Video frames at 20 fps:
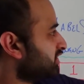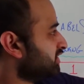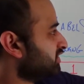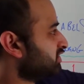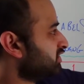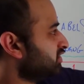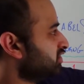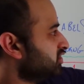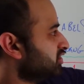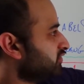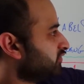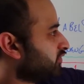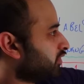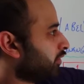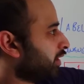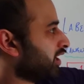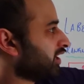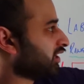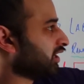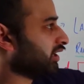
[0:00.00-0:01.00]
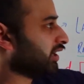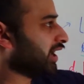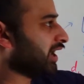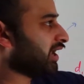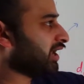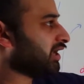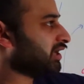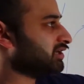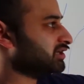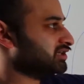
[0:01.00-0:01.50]
DCG for ranking
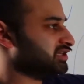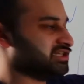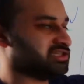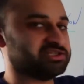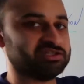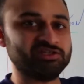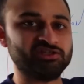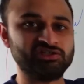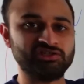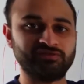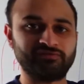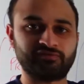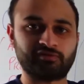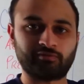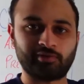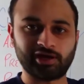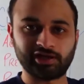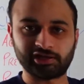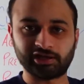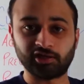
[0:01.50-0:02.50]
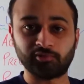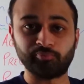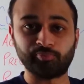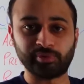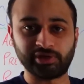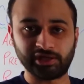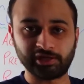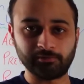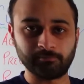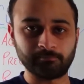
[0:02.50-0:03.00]
A and DCG for ranking
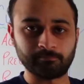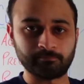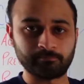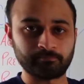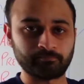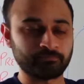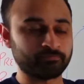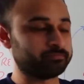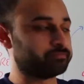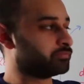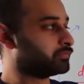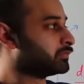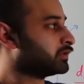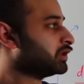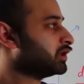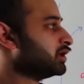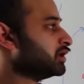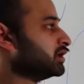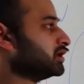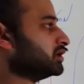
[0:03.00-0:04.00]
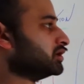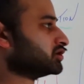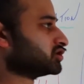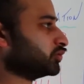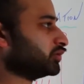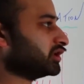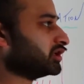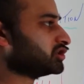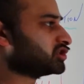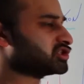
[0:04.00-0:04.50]
B. So
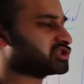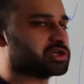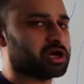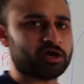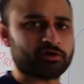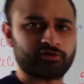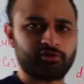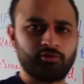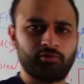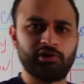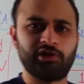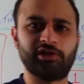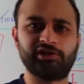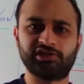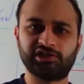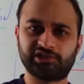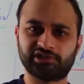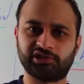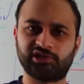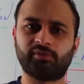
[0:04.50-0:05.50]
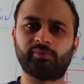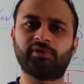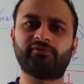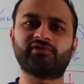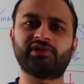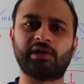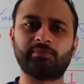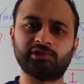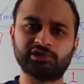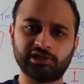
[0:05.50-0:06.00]
we can just talk through it. It takes a little bit of
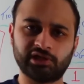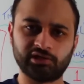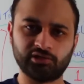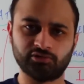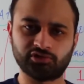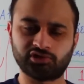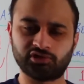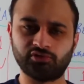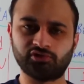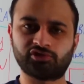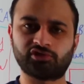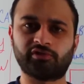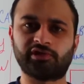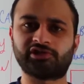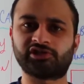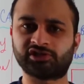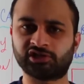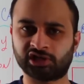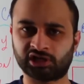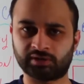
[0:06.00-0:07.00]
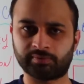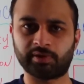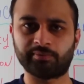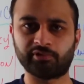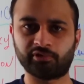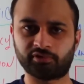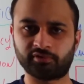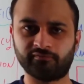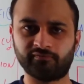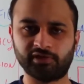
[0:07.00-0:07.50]
time to get used to, so let's talk about
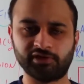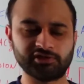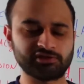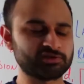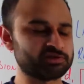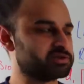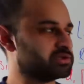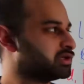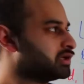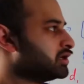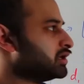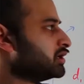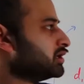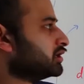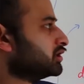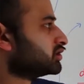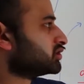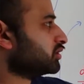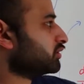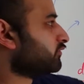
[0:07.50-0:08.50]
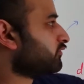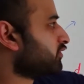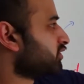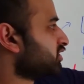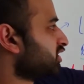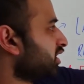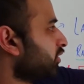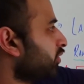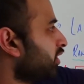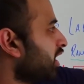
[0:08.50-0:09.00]
both of these. So the
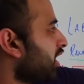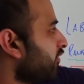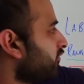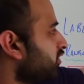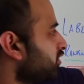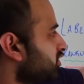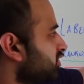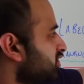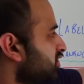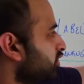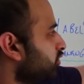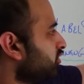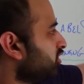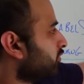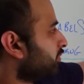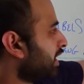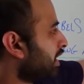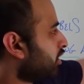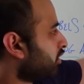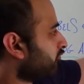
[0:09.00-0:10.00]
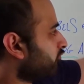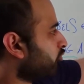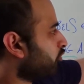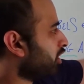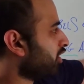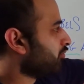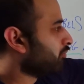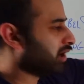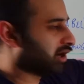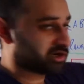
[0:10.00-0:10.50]
first thing we have here is 2 to the power of
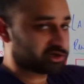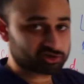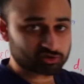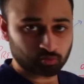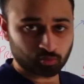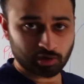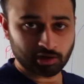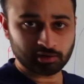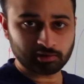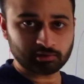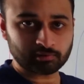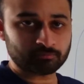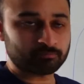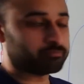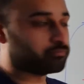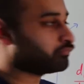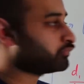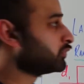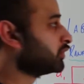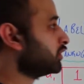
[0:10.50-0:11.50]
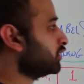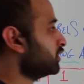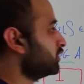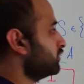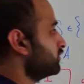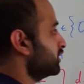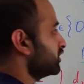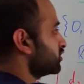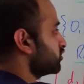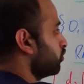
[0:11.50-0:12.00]
1 minus 1
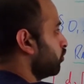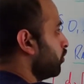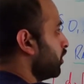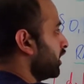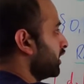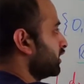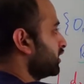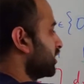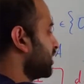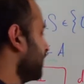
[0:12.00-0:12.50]
this 1